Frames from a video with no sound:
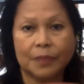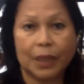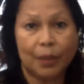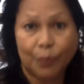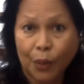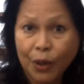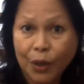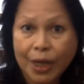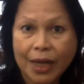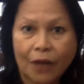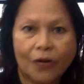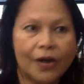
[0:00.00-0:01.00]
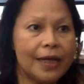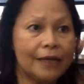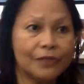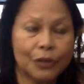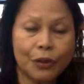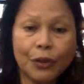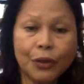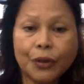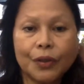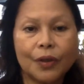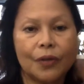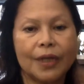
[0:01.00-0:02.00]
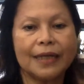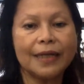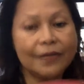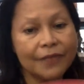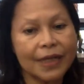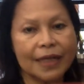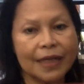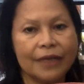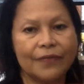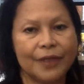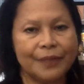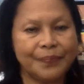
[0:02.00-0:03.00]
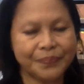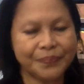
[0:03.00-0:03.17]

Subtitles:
in the morning or in the afternoon or in the evening even.